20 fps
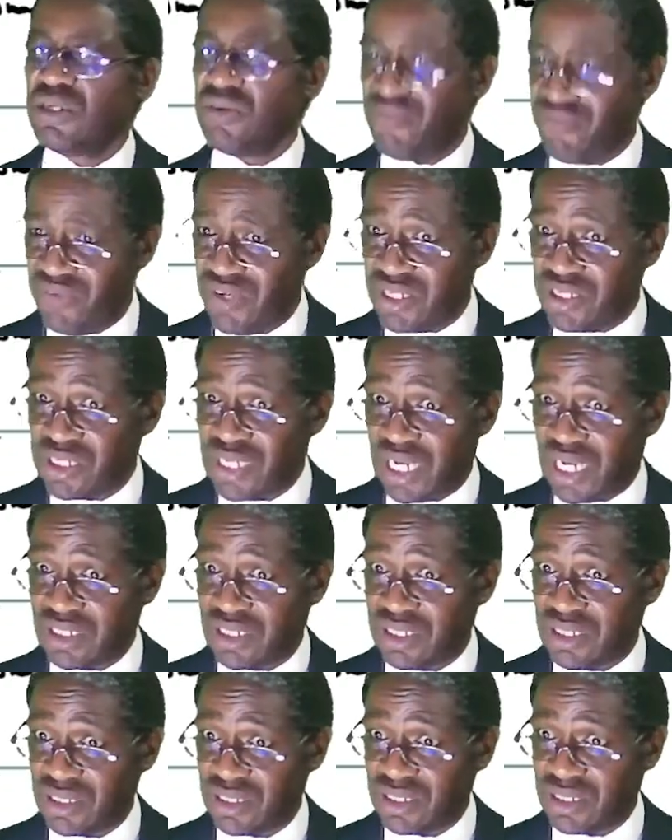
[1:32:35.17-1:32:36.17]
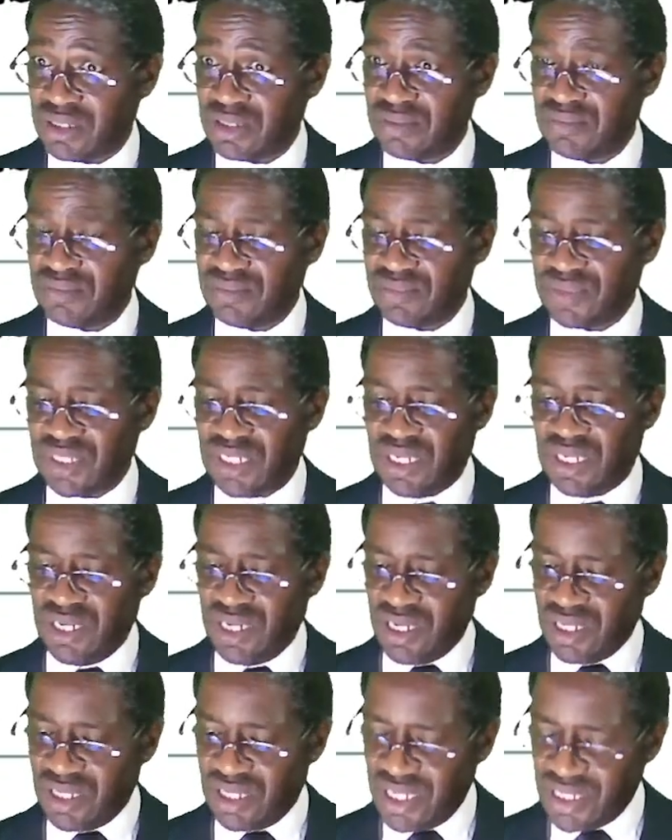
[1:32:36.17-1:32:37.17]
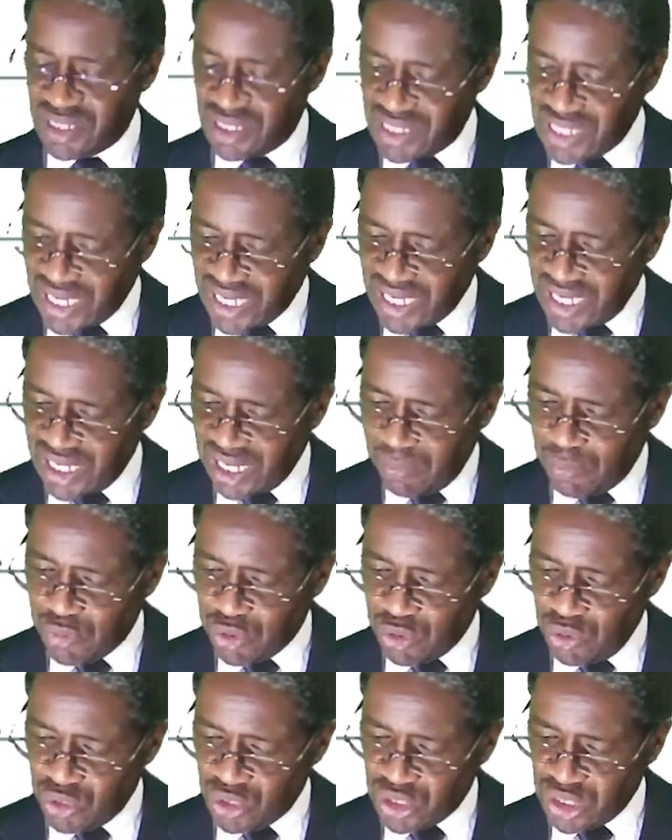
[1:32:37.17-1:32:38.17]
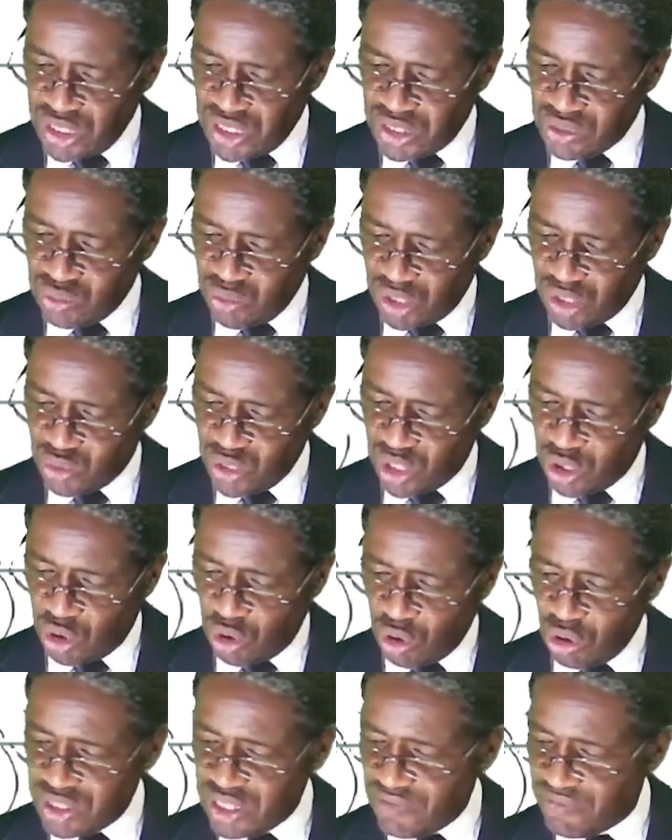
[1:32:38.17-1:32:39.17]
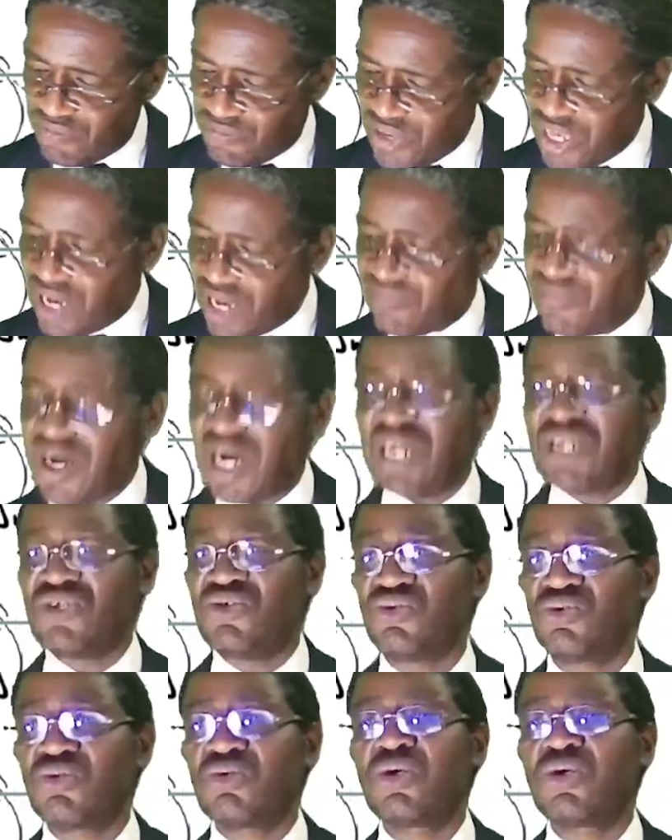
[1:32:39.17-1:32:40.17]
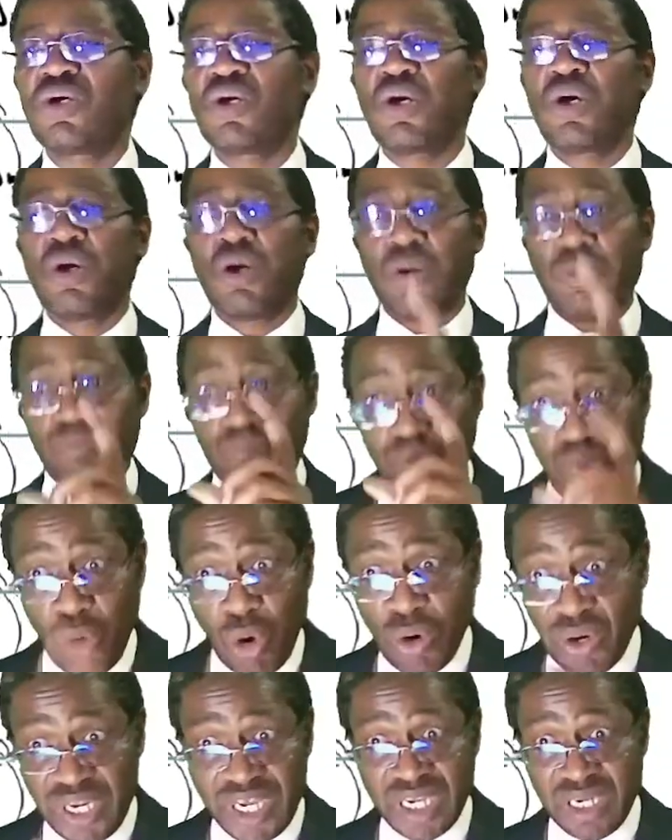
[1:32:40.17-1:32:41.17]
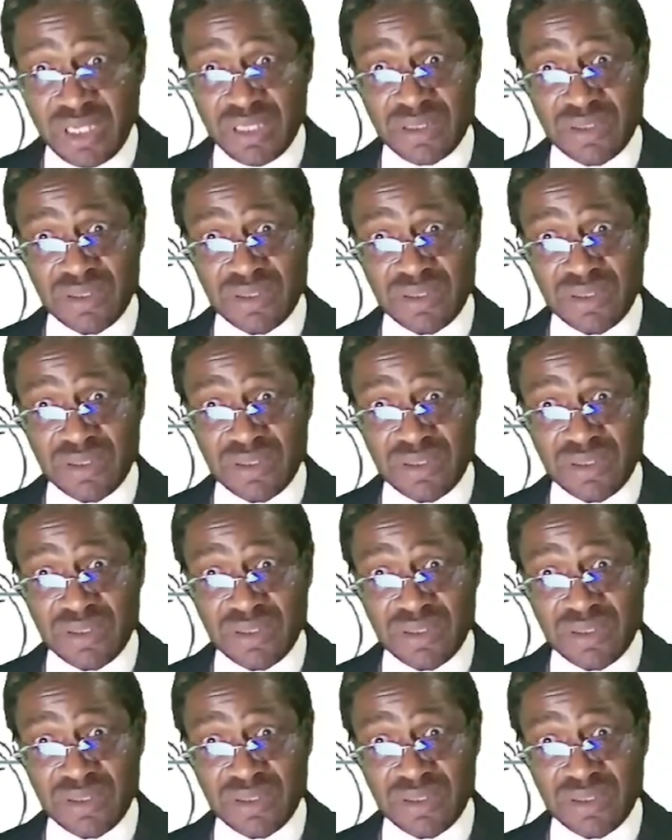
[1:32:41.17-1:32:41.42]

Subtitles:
fixed asset. The second approach is what we call the fair value model.